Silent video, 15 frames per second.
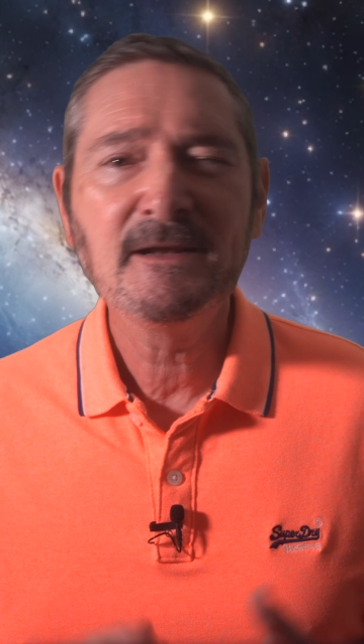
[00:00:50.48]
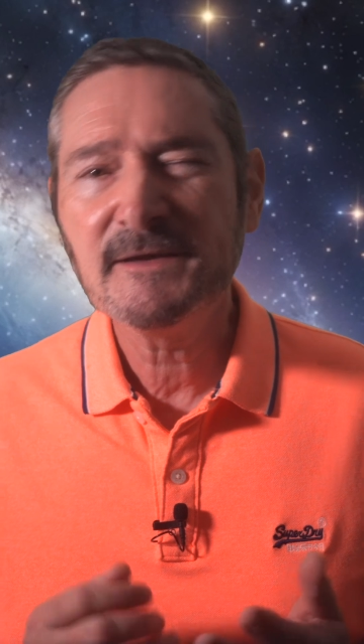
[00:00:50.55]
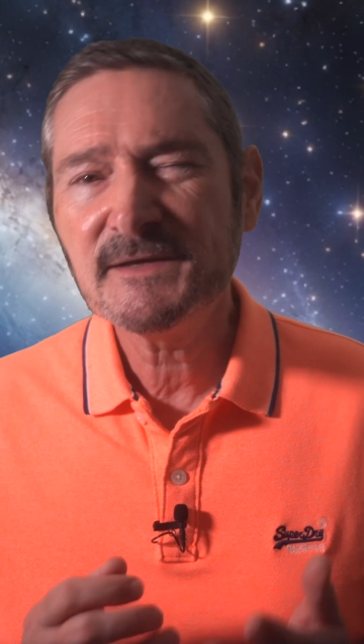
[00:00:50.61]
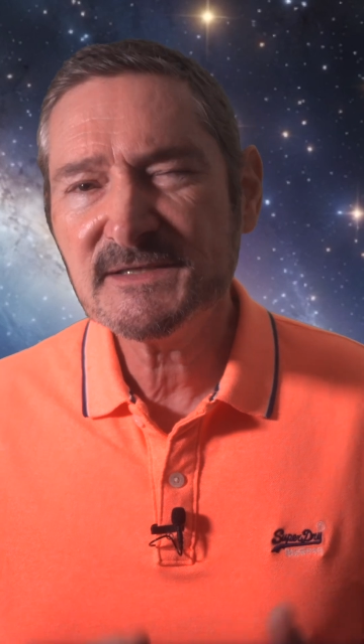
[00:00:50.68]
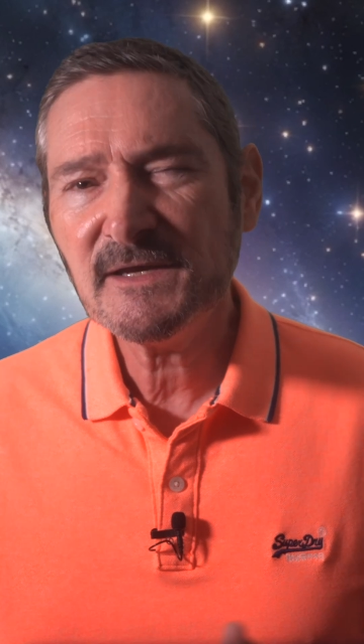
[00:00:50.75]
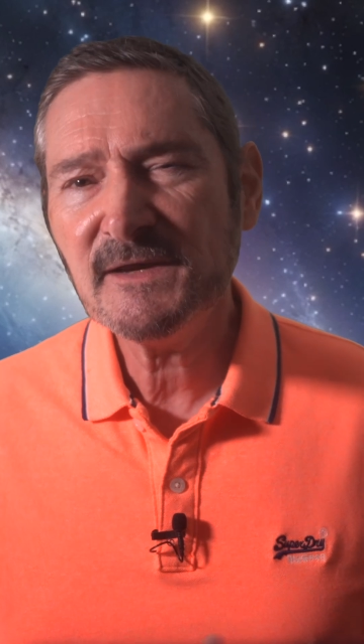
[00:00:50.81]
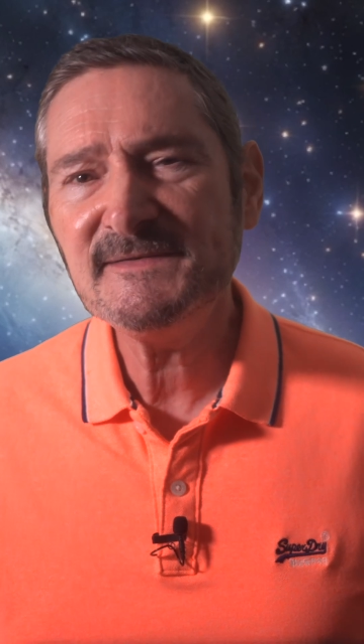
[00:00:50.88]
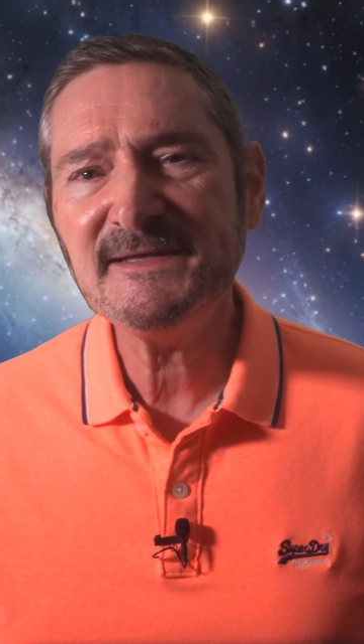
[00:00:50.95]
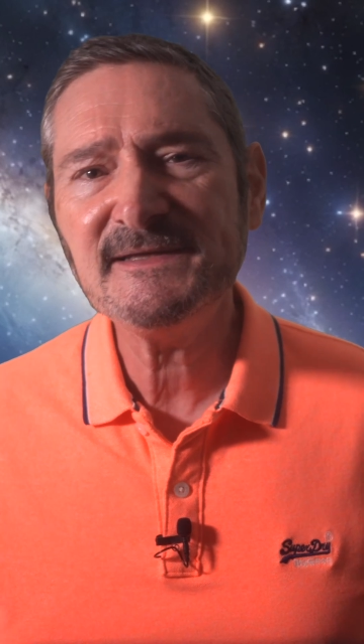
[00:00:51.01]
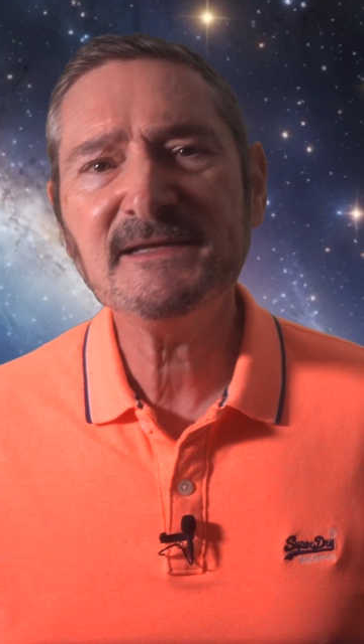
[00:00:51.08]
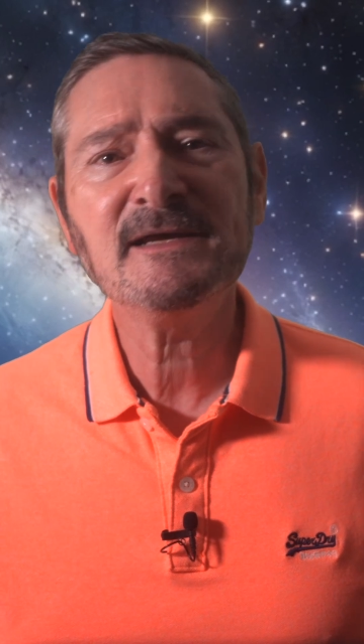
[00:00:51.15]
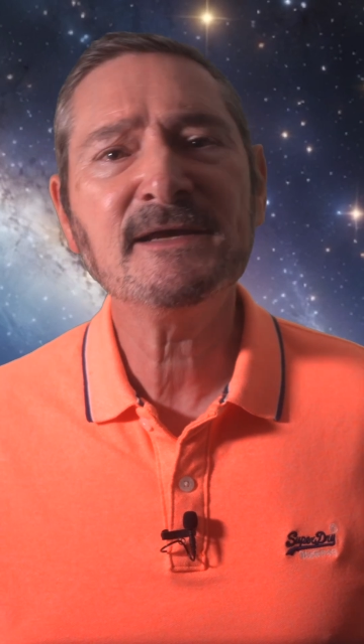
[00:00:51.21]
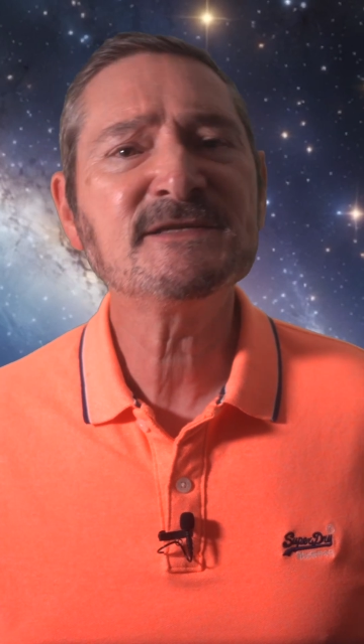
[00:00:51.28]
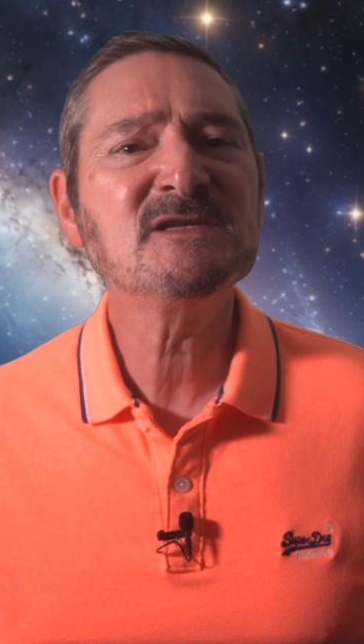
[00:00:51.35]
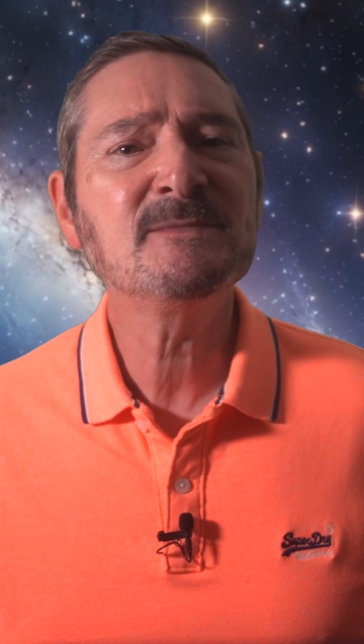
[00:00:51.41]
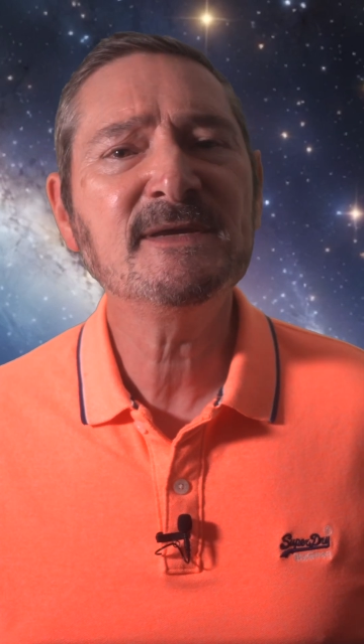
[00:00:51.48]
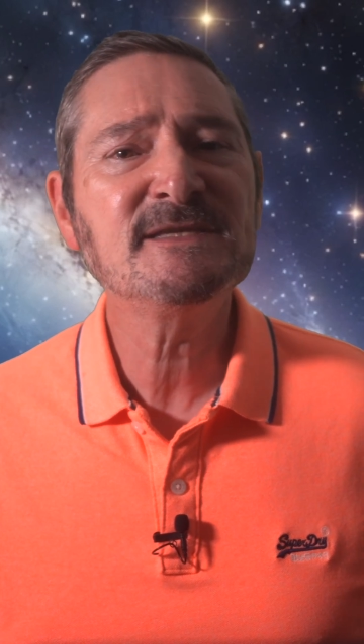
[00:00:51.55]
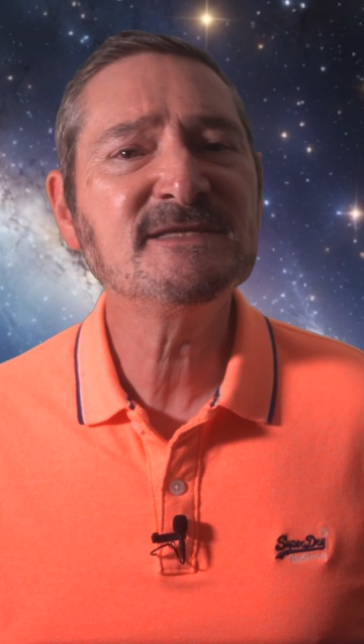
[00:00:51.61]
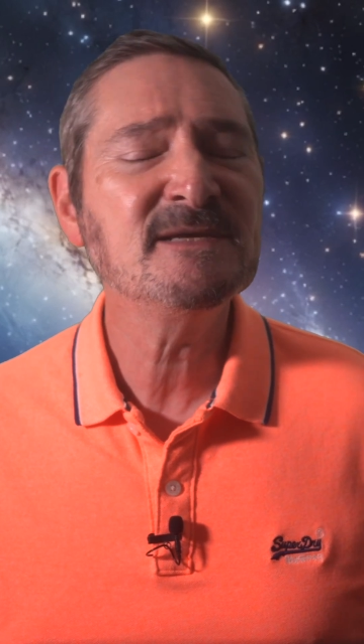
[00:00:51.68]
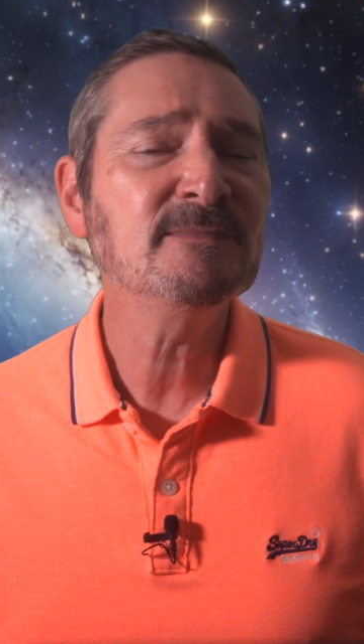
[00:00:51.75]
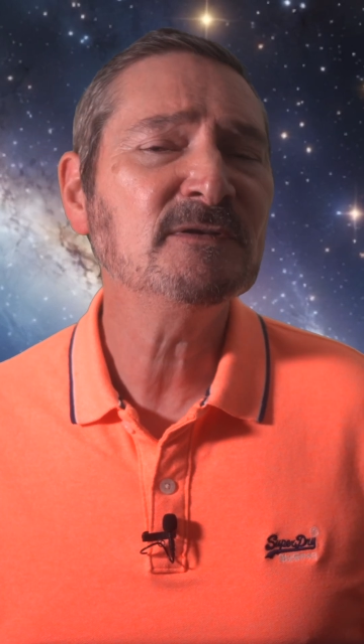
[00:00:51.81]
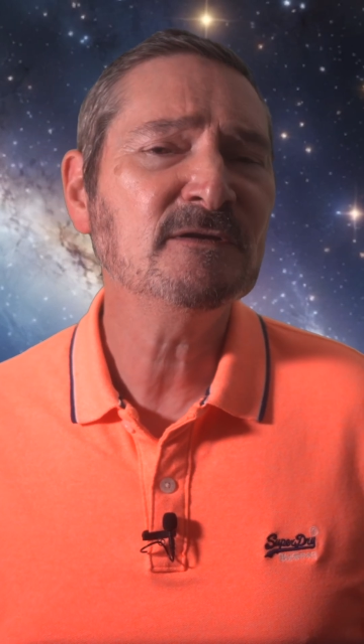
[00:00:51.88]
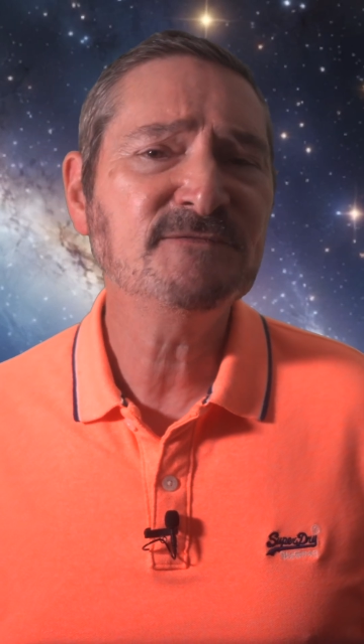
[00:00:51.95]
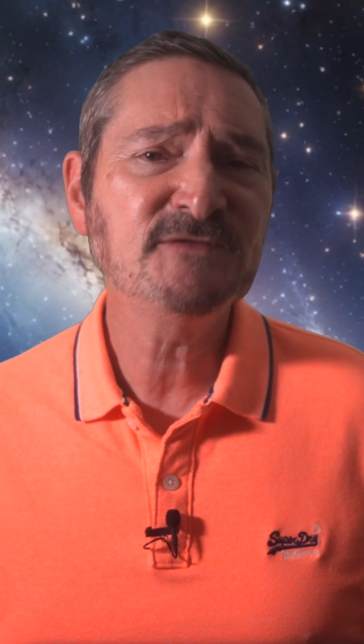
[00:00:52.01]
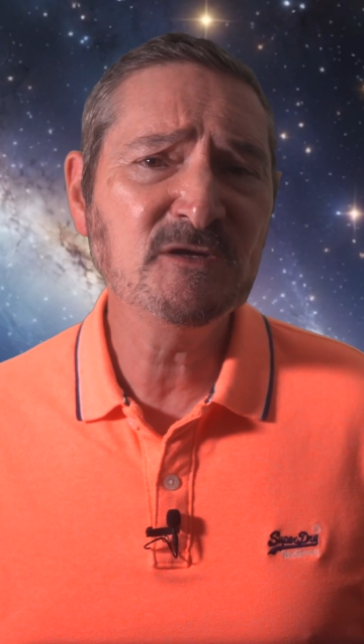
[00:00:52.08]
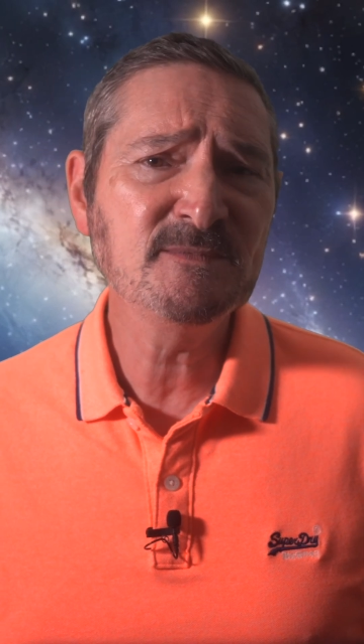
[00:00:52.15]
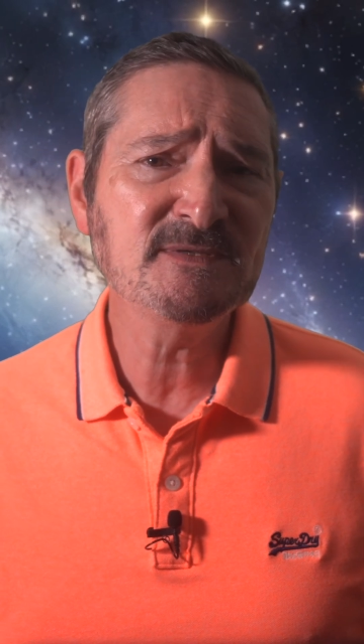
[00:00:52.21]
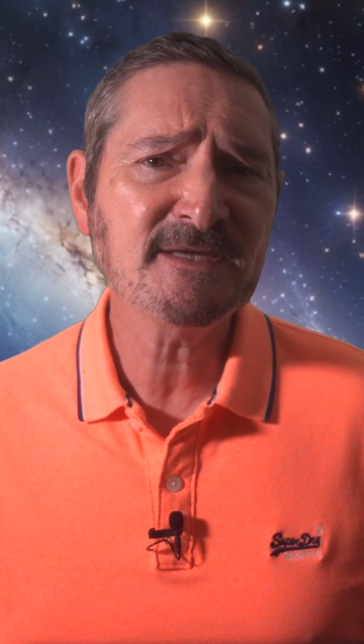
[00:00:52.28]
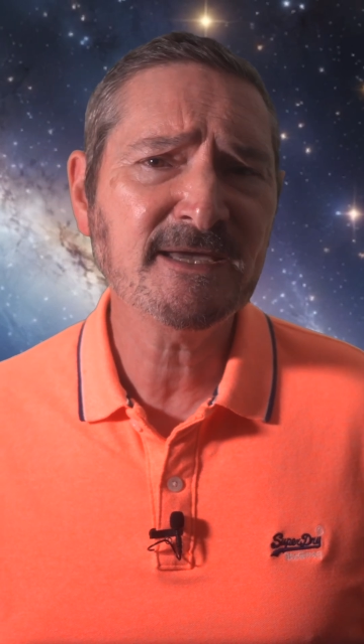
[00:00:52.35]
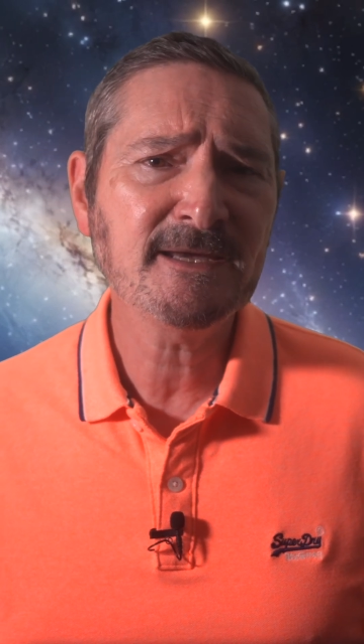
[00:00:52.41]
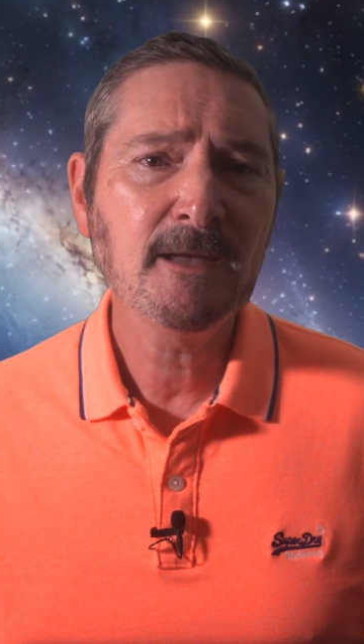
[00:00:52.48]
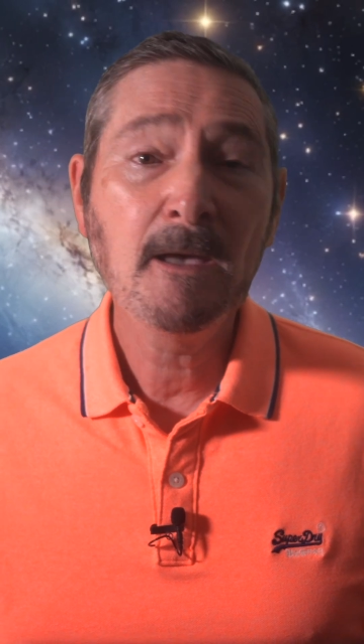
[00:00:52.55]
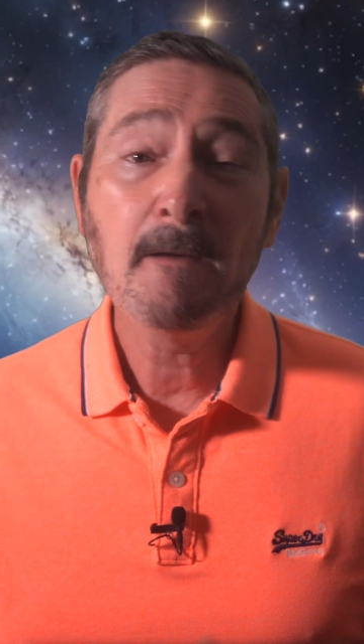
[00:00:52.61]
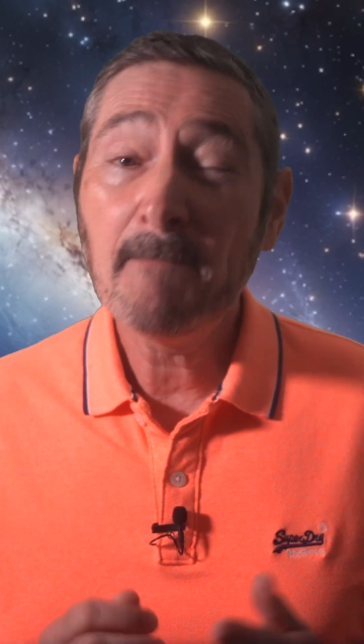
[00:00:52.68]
CERN didn't ask to be a symbol of doomsday,